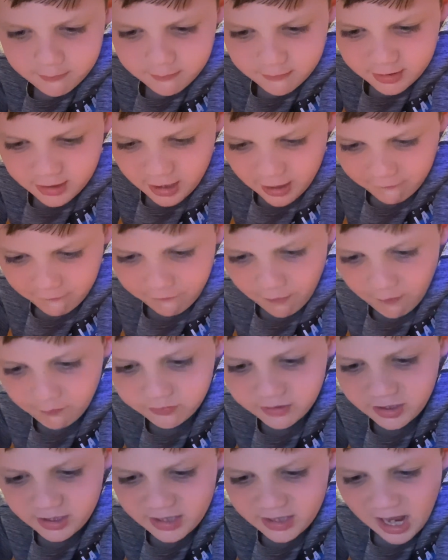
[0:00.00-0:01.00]
Yeah,
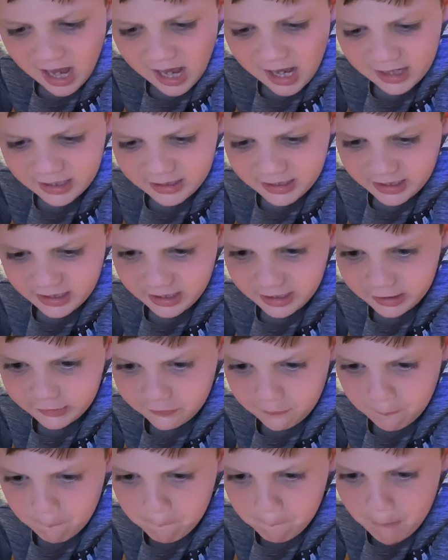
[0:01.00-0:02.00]
59 is
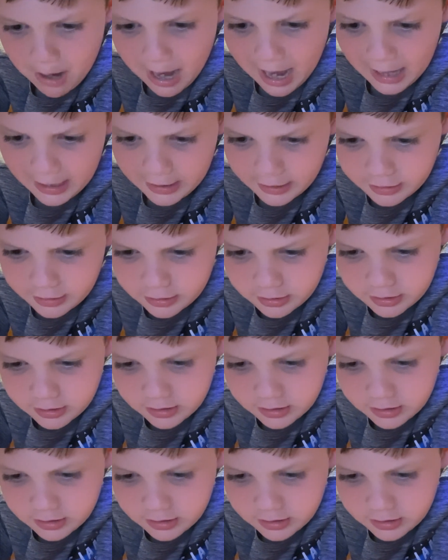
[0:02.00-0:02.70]
bad.